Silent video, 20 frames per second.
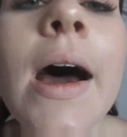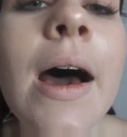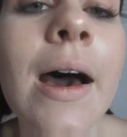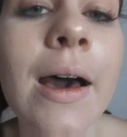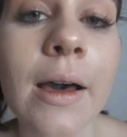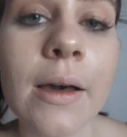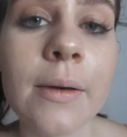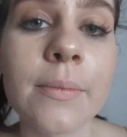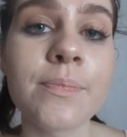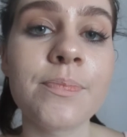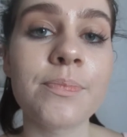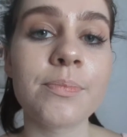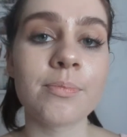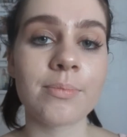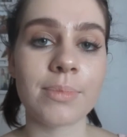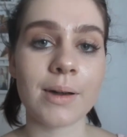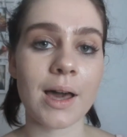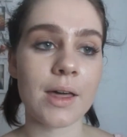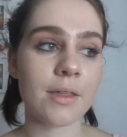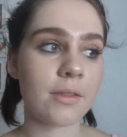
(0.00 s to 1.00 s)

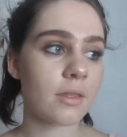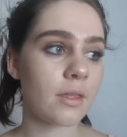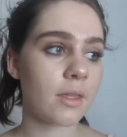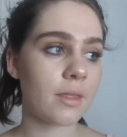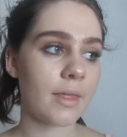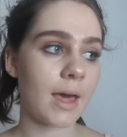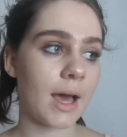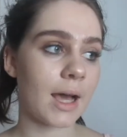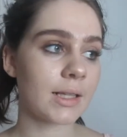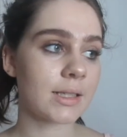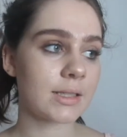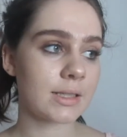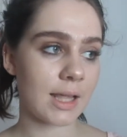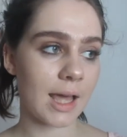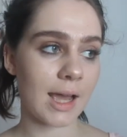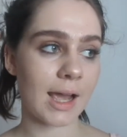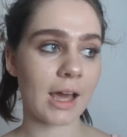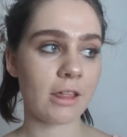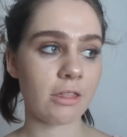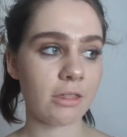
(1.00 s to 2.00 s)
but other than that,
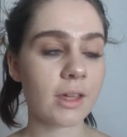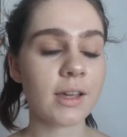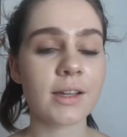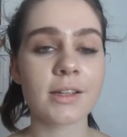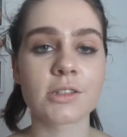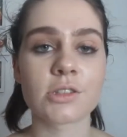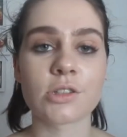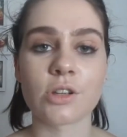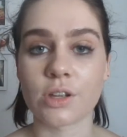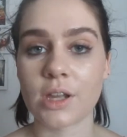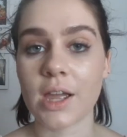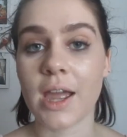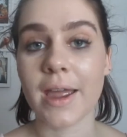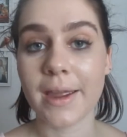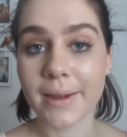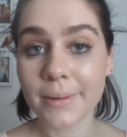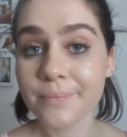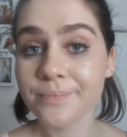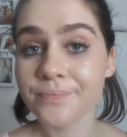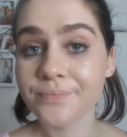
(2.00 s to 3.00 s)
like, I think it's
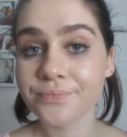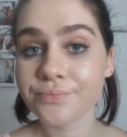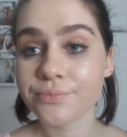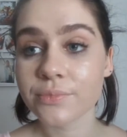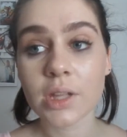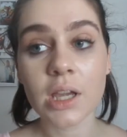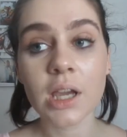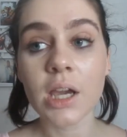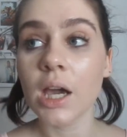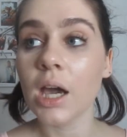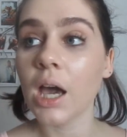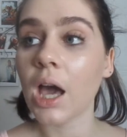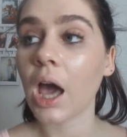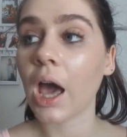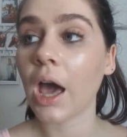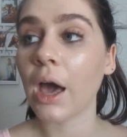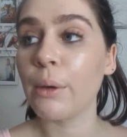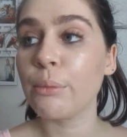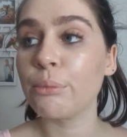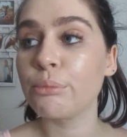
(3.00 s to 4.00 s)
okay.
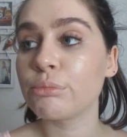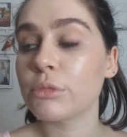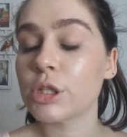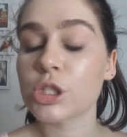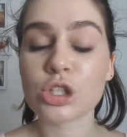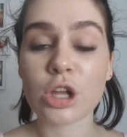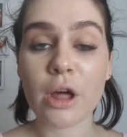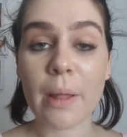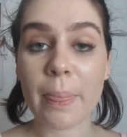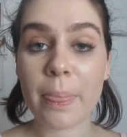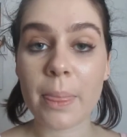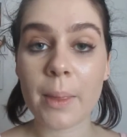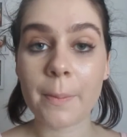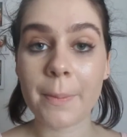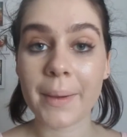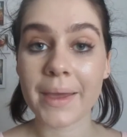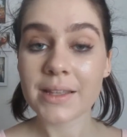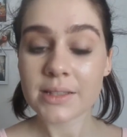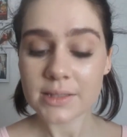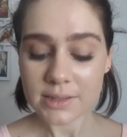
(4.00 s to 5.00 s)
It's not the
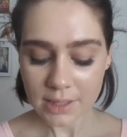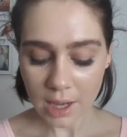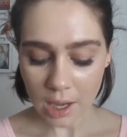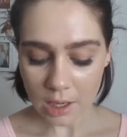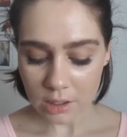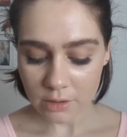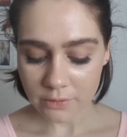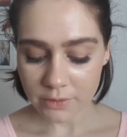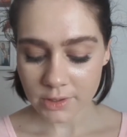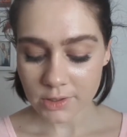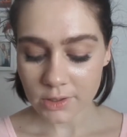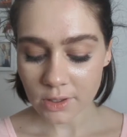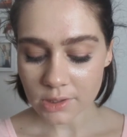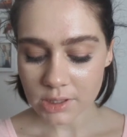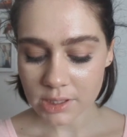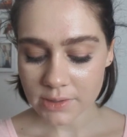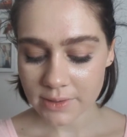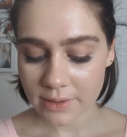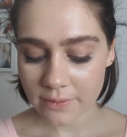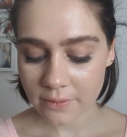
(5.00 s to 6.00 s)
best kind of
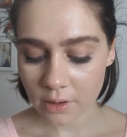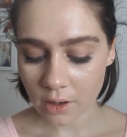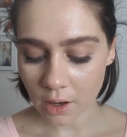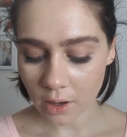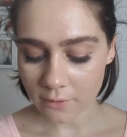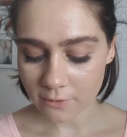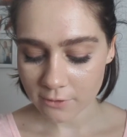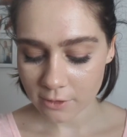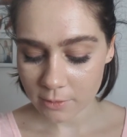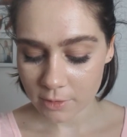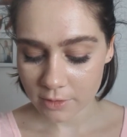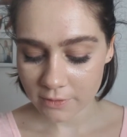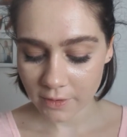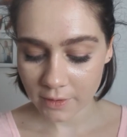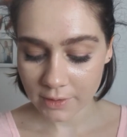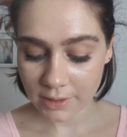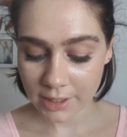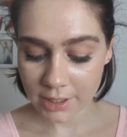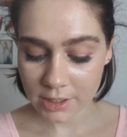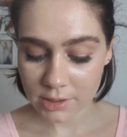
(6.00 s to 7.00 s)
results I've ever got from a
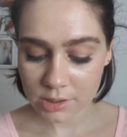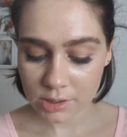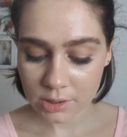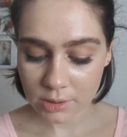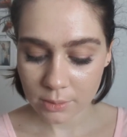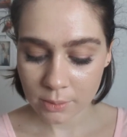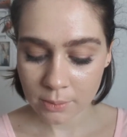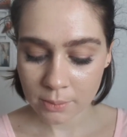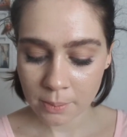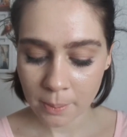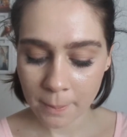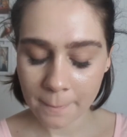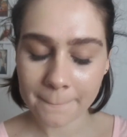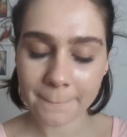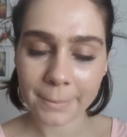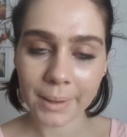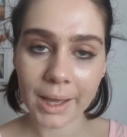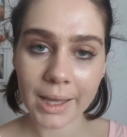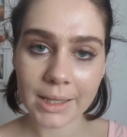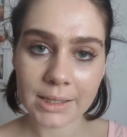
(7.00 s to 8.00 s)
foundation,
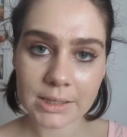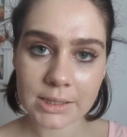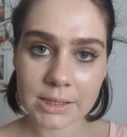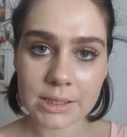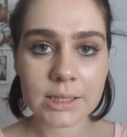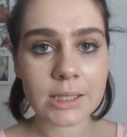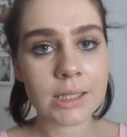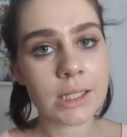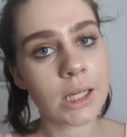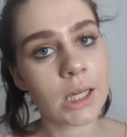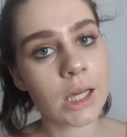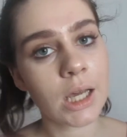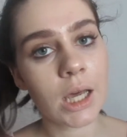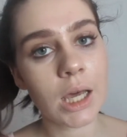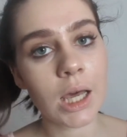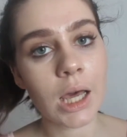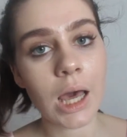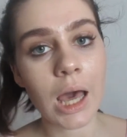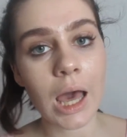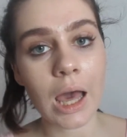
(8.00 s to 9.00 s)
but
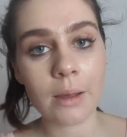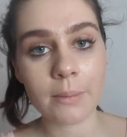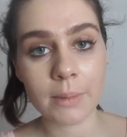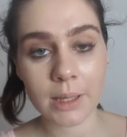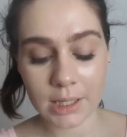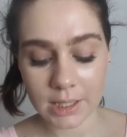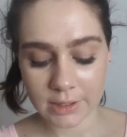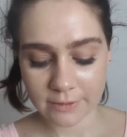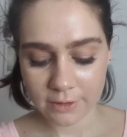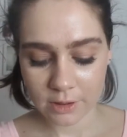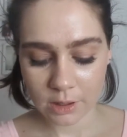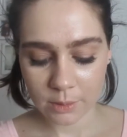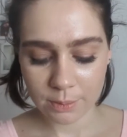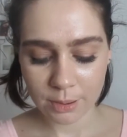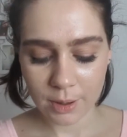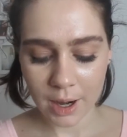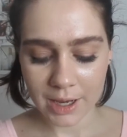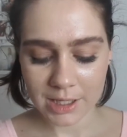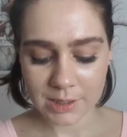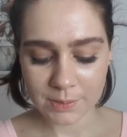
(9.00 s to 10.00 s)
I mean, for the
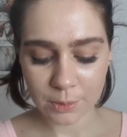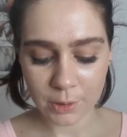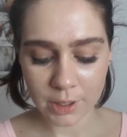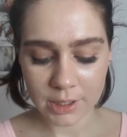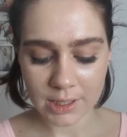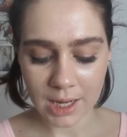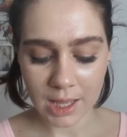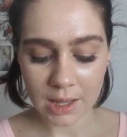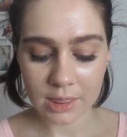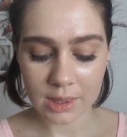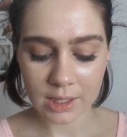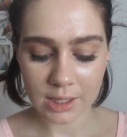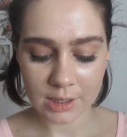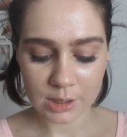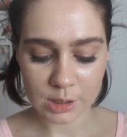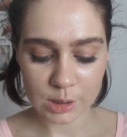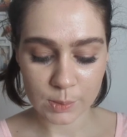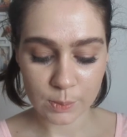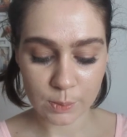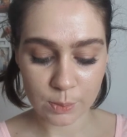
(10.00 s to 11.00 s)
price point, I think
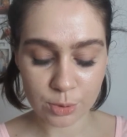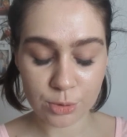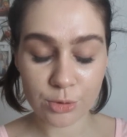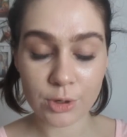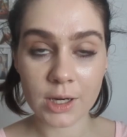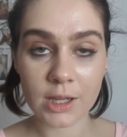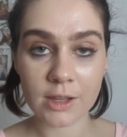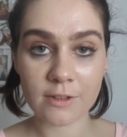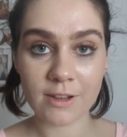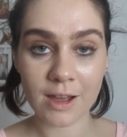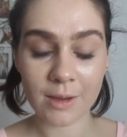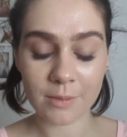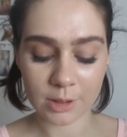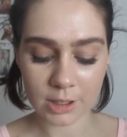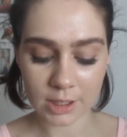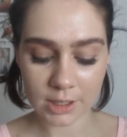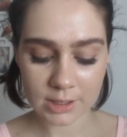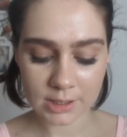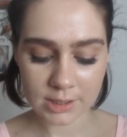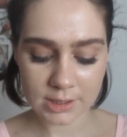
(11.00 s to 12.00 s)
it's pretty
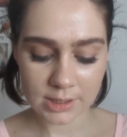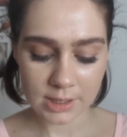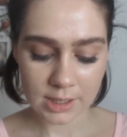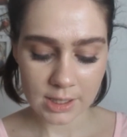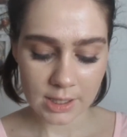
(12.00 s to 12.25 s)
fabulous.